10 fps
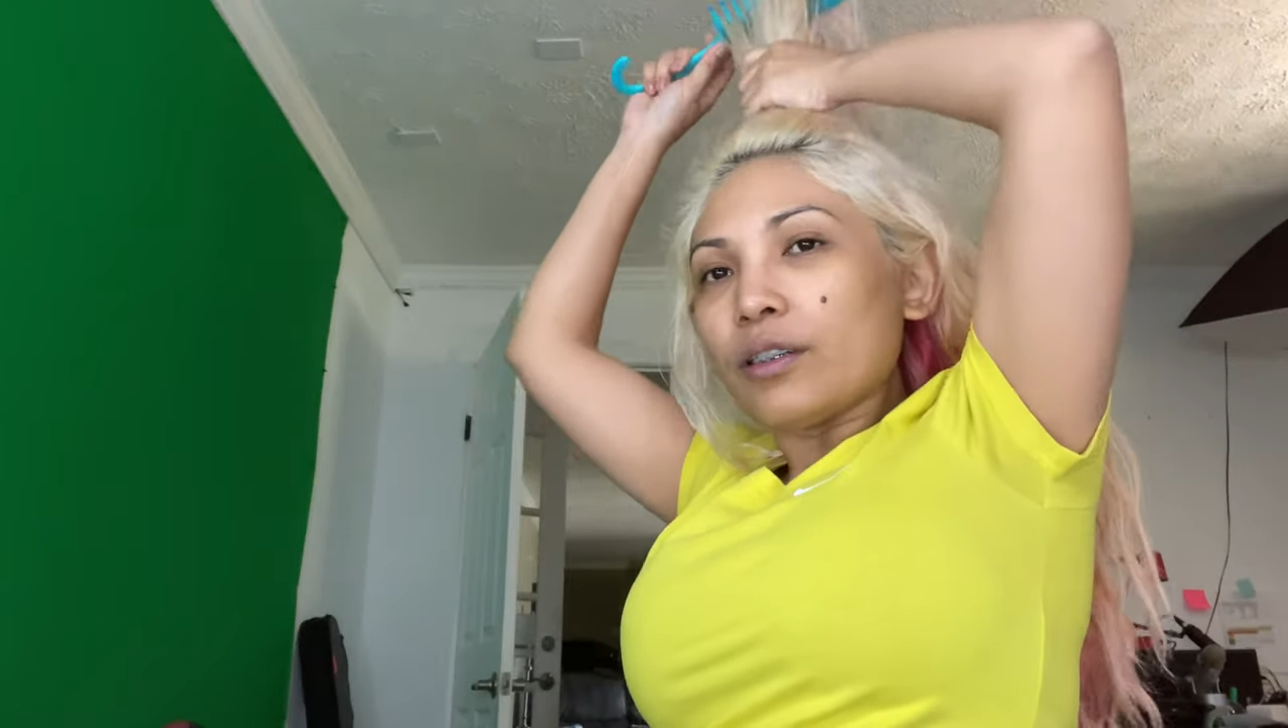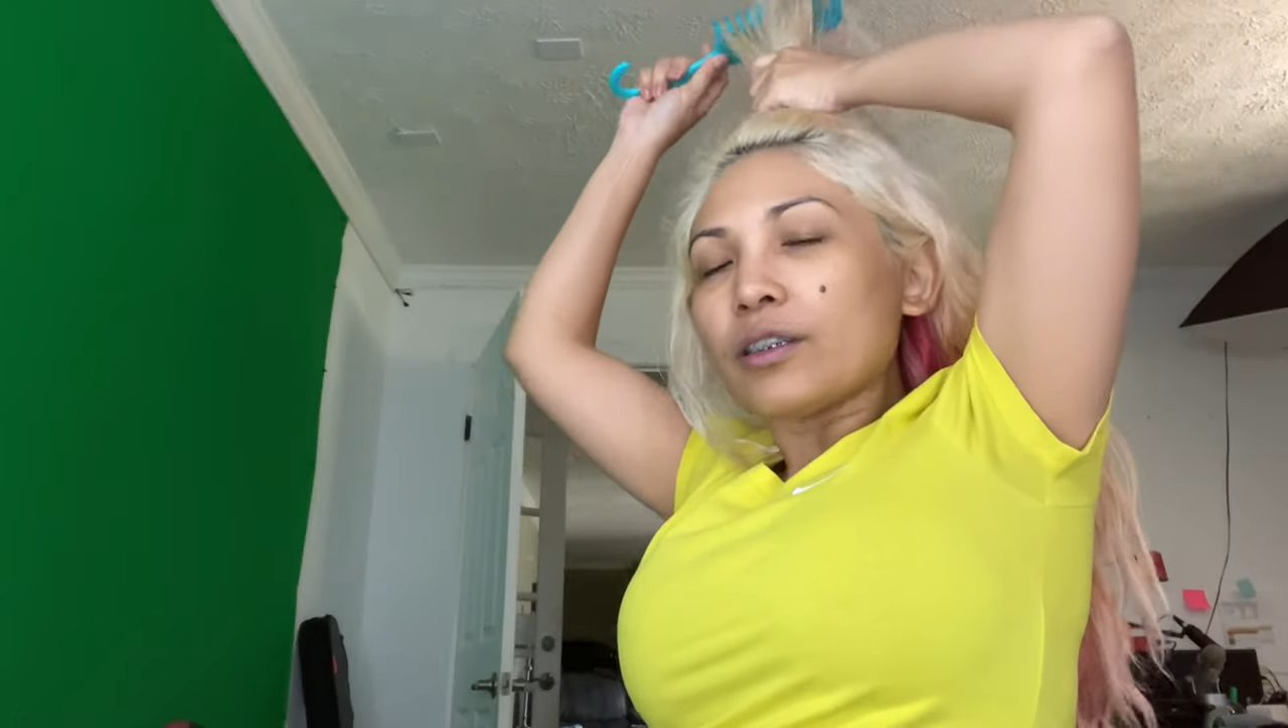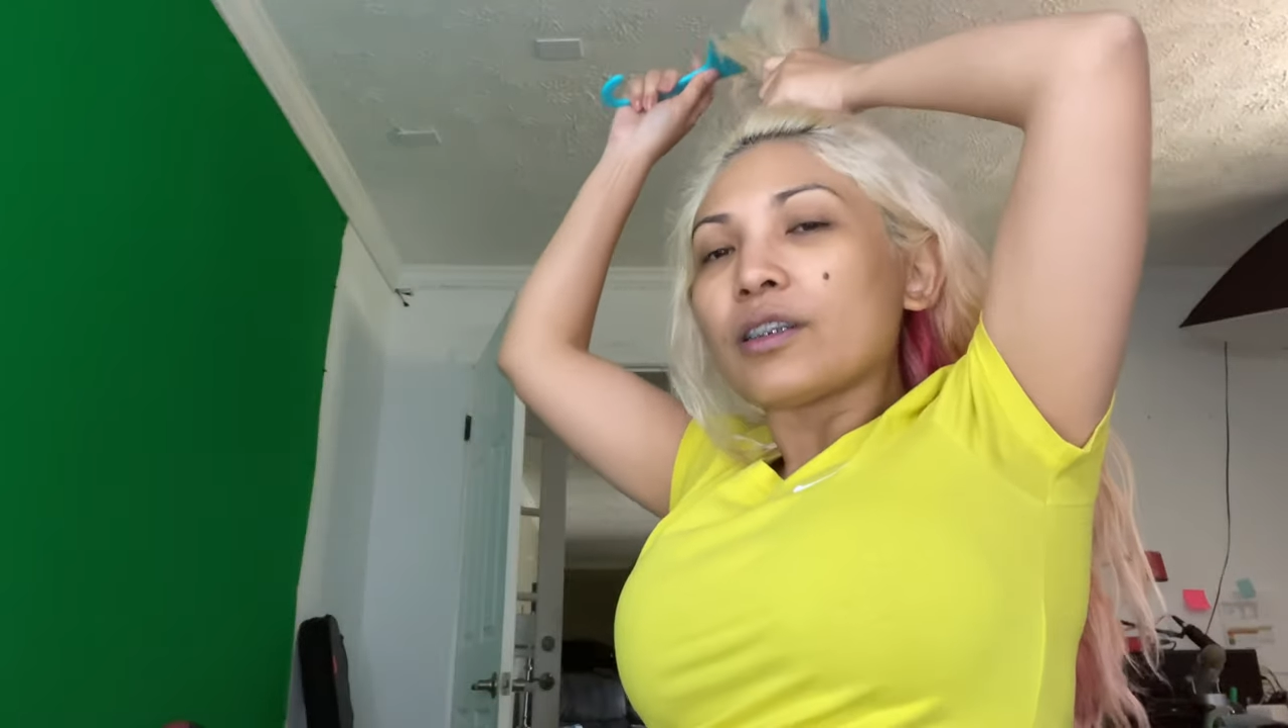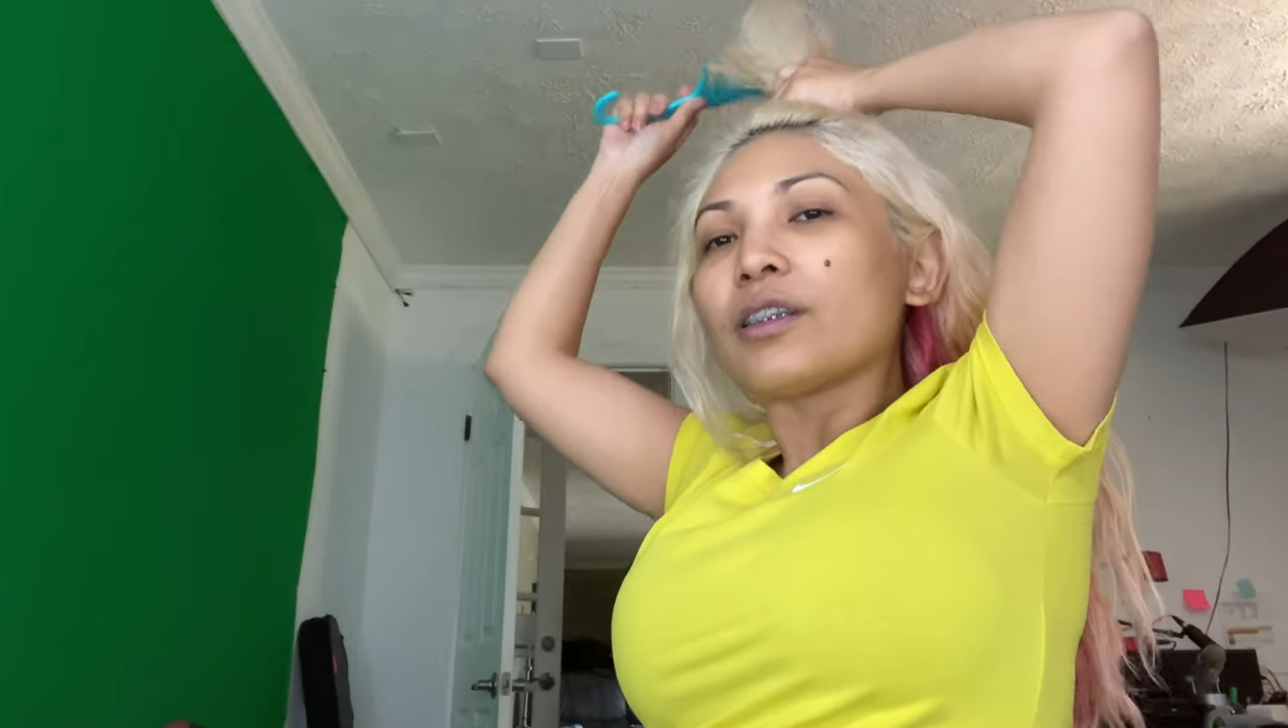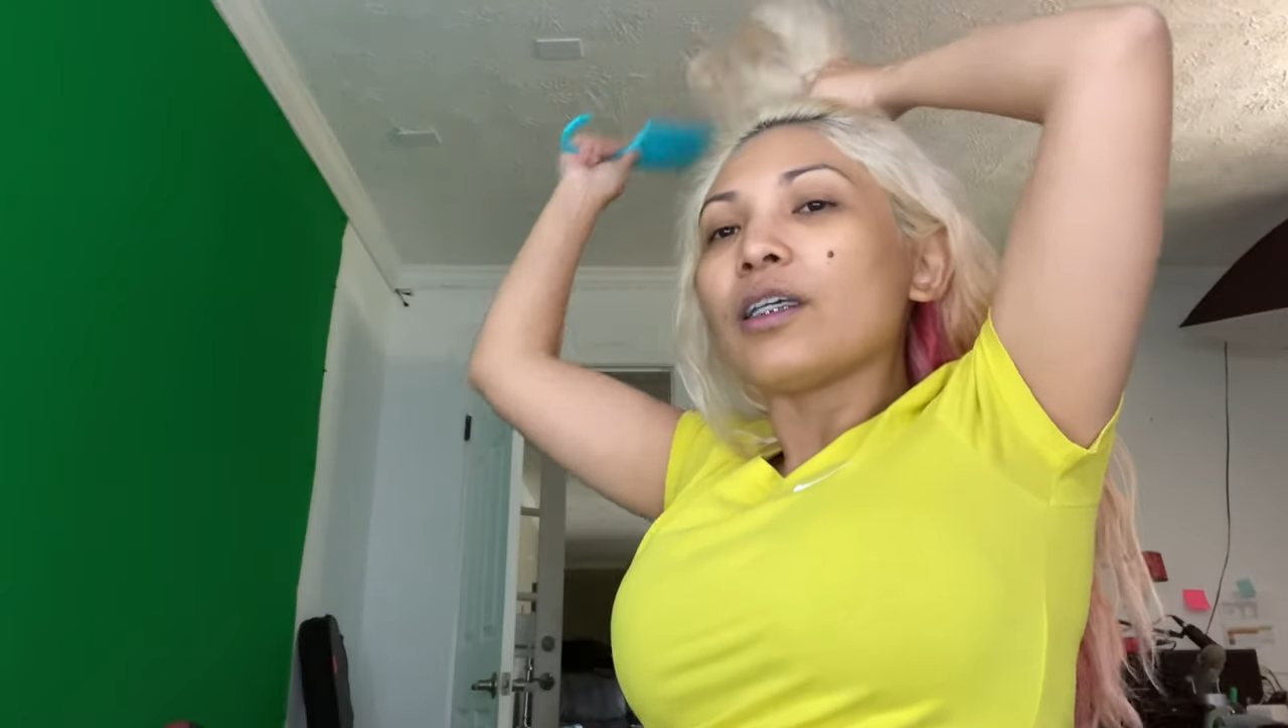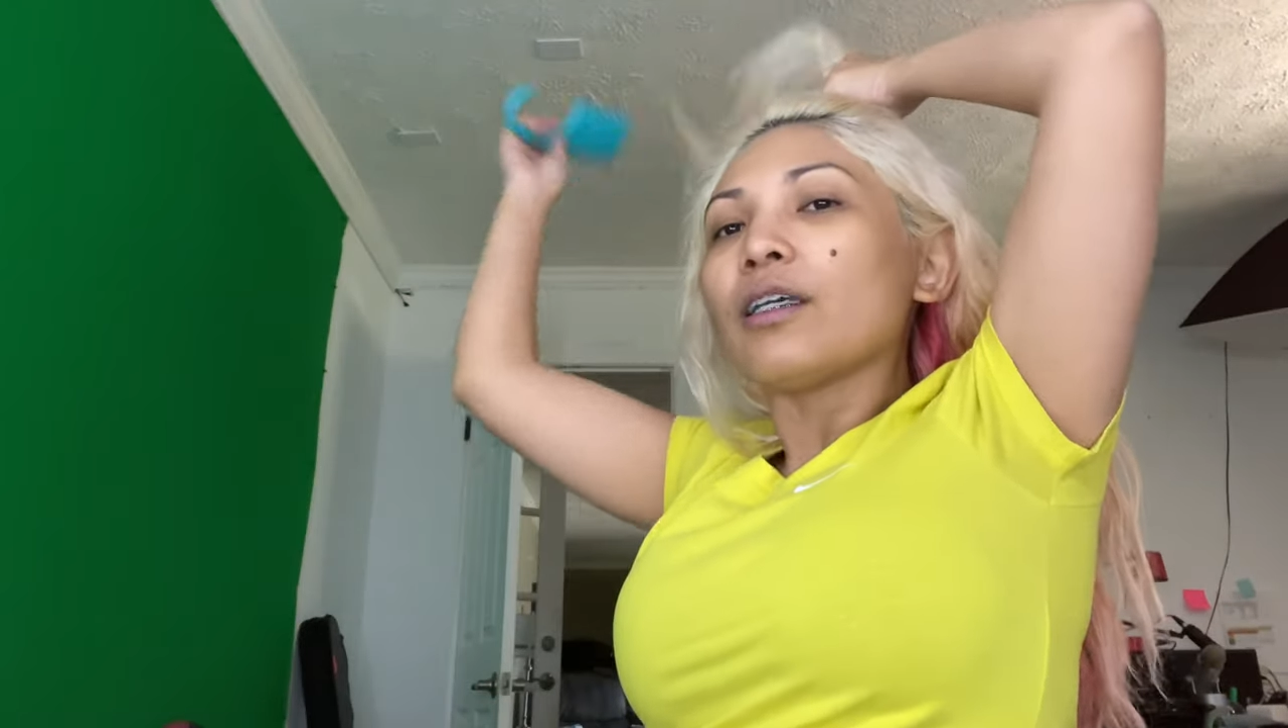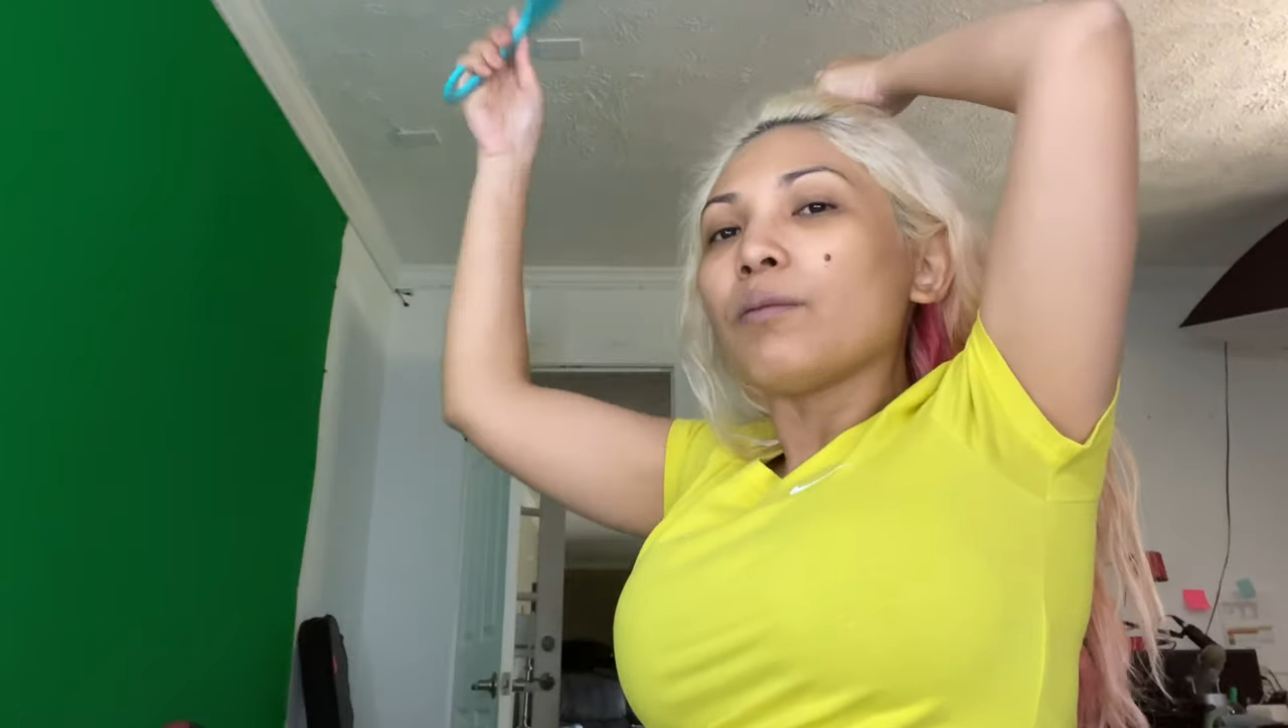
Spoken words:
see,